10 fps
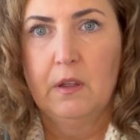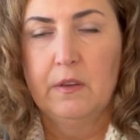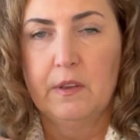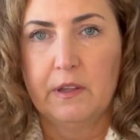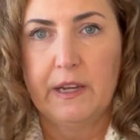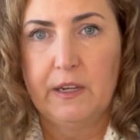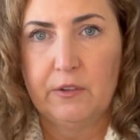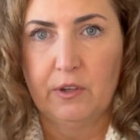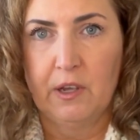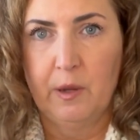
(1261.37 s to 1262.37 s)
light
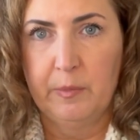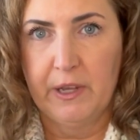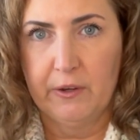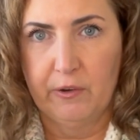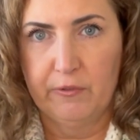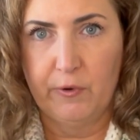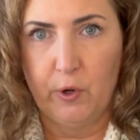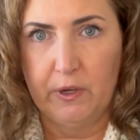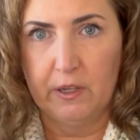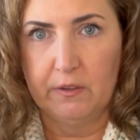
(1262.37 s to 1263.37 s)
to come down and
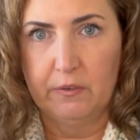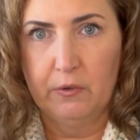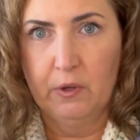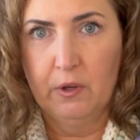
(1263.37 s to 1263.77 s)
focus